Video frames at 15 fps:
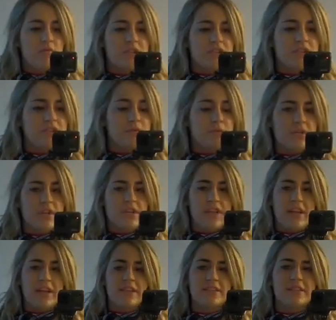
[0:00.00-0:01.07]
We which is really
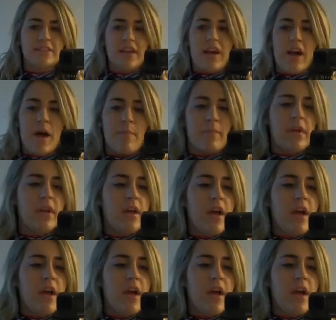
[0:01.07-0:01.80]
nice. I